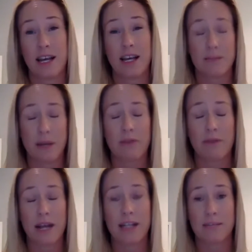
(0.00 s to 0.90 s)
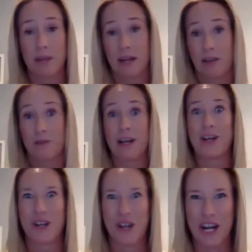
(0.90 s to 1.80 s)
has been it's been a really
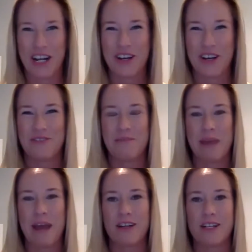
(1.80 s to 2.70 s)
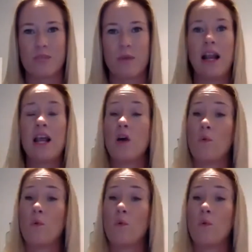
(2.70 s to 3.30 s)
good learning curve for parents as well,